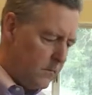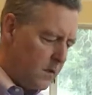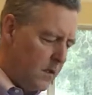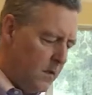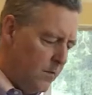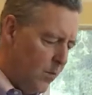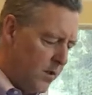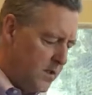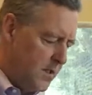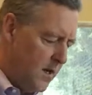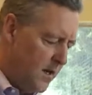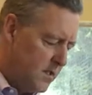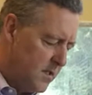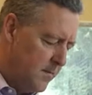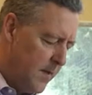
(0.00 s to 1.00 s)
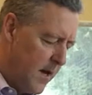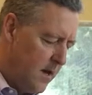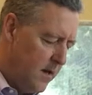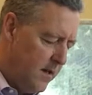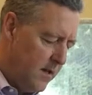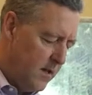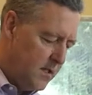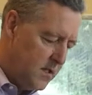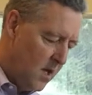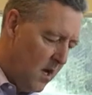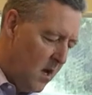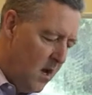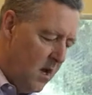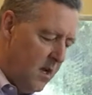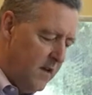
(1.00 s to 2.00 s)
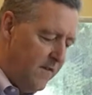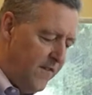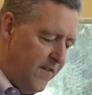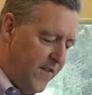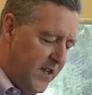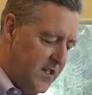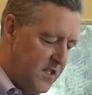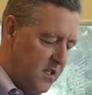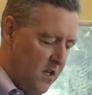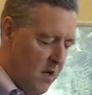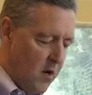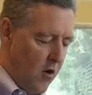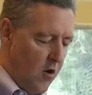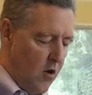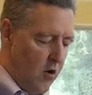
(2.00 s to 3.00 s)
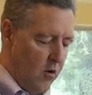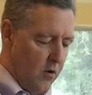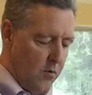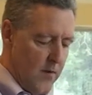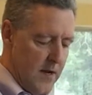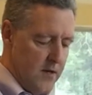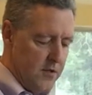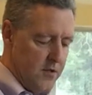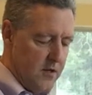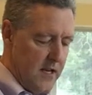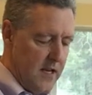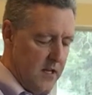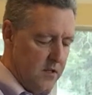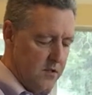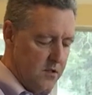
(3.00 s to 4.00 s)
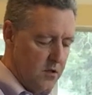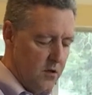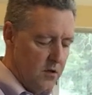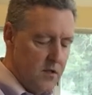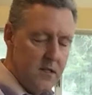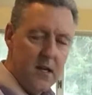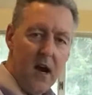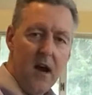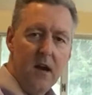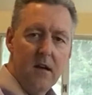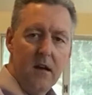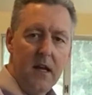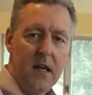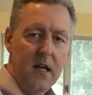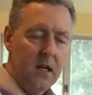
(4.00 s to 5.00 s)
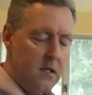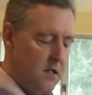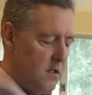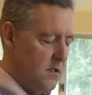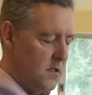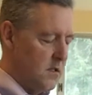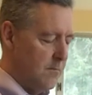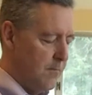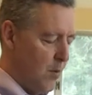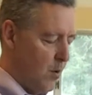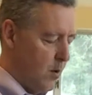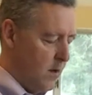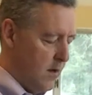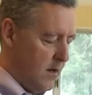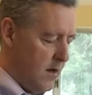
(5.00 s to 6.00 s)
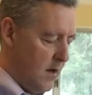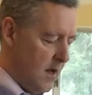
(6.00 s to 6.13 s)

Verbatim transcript: And what's nice about it is it fits all around your hand. So your entire hand is supported.